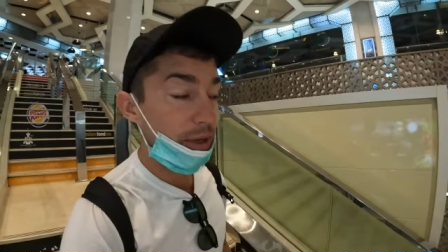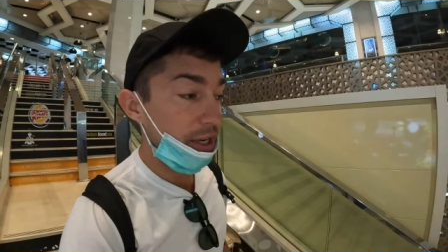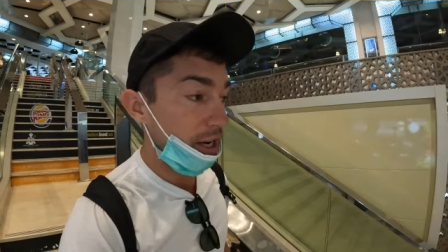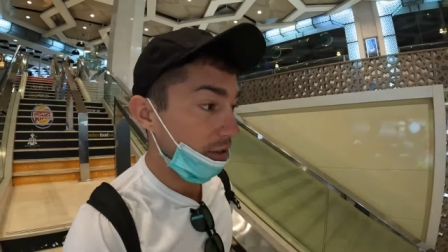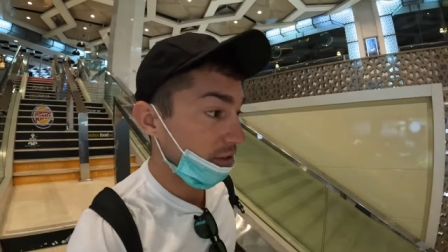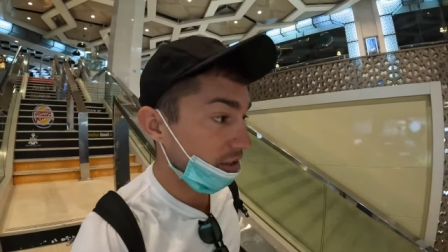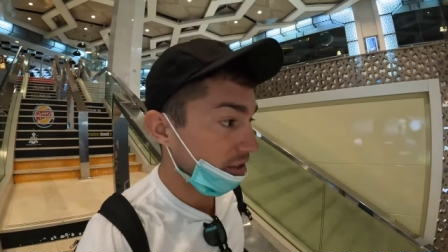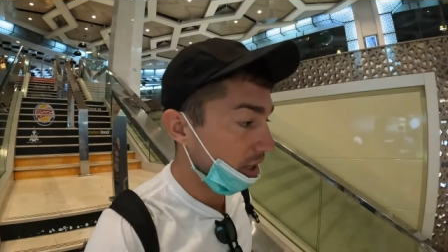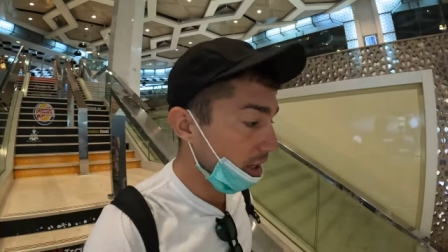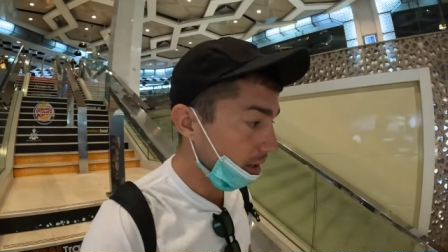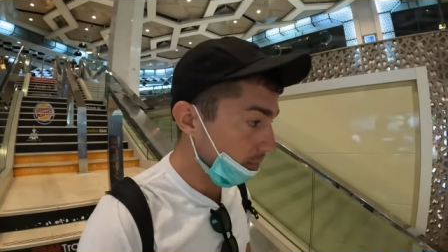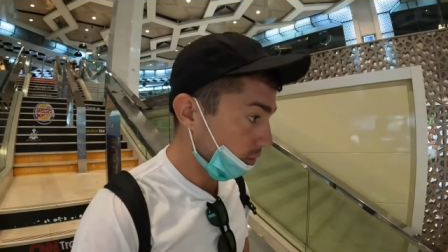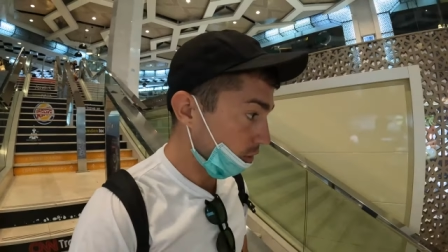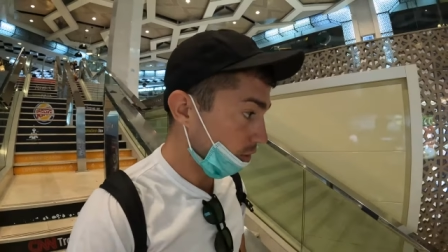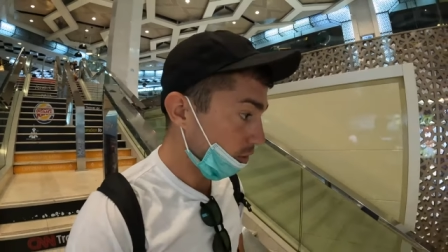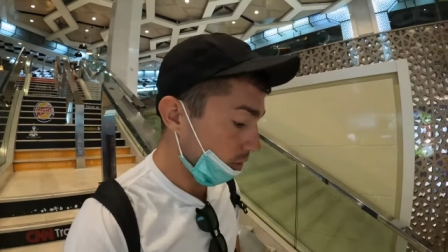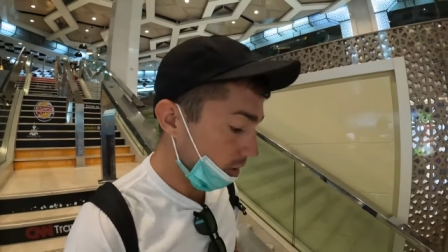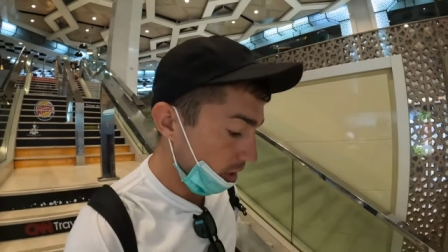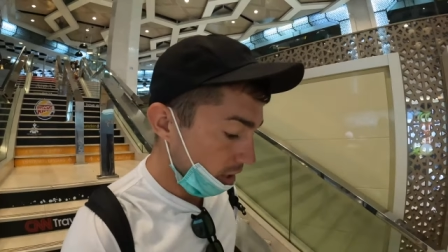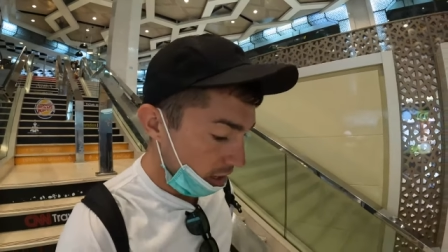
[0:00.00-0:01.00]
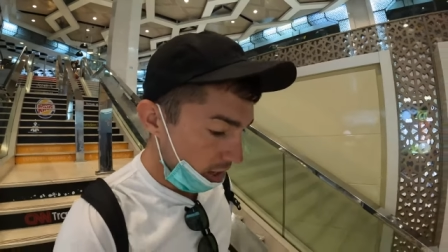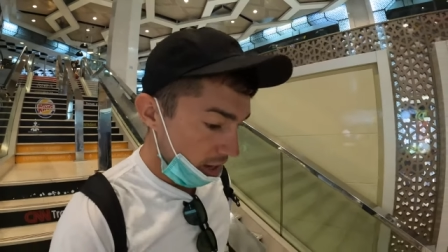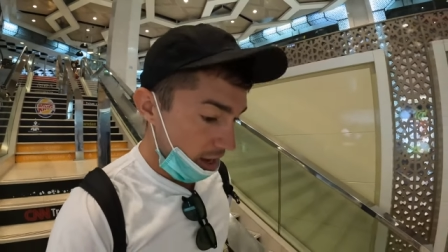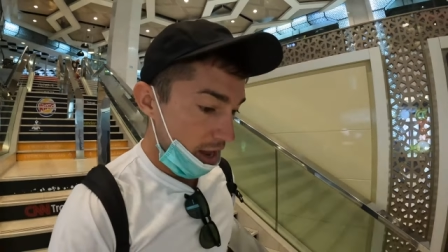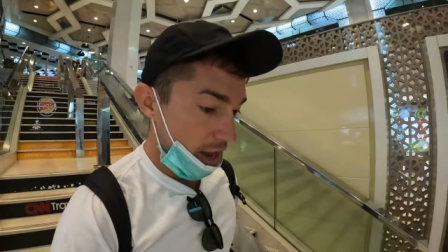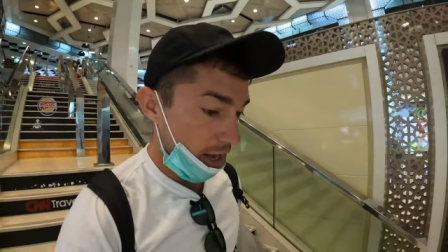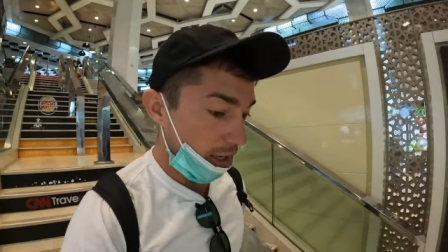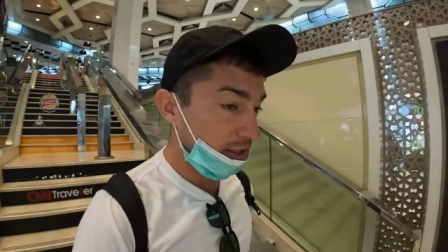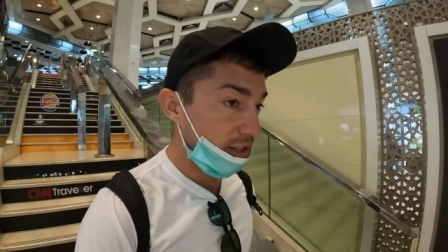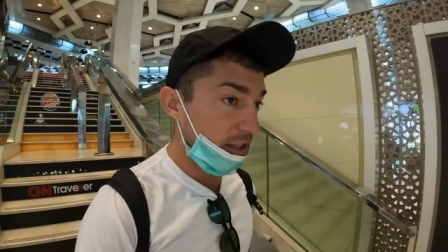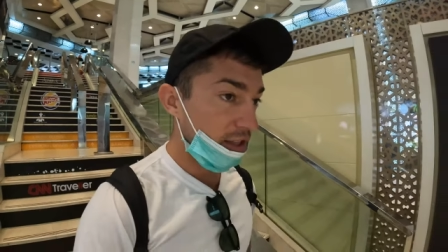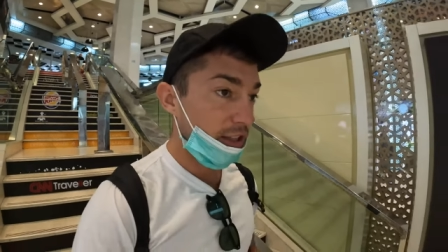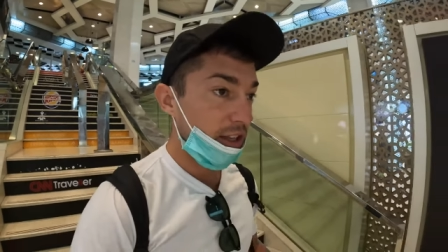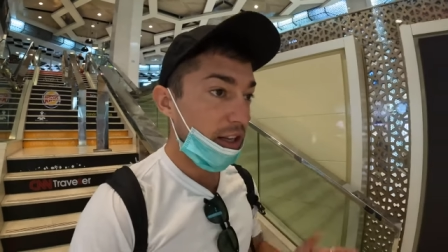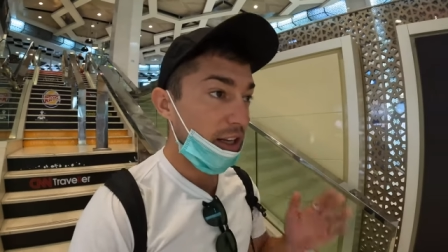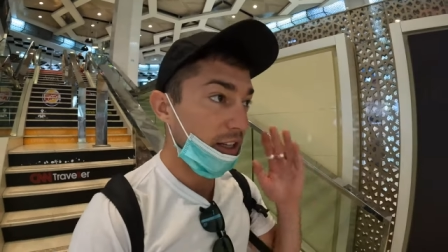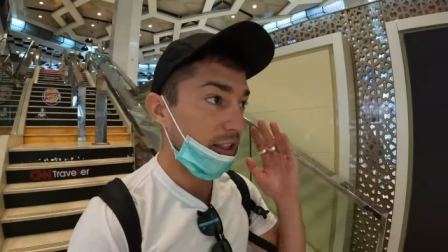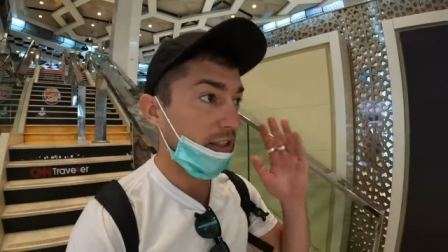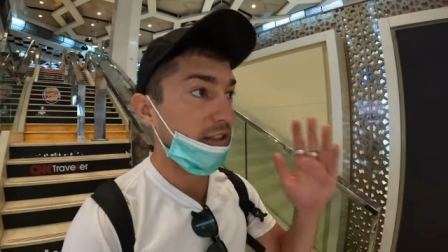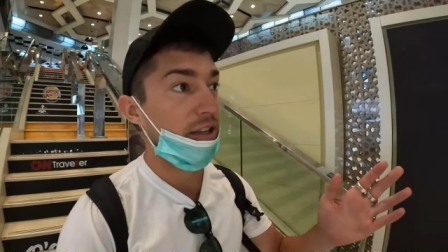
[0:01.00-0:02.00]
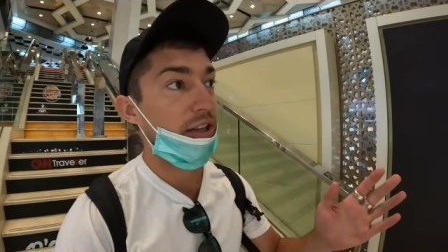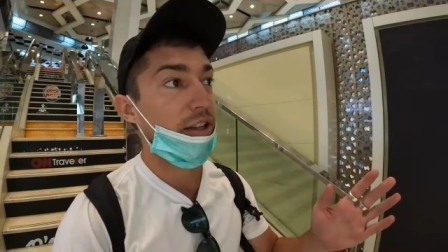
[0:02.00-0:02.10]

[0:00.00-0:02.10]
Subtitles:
But now it's time to head to the gate.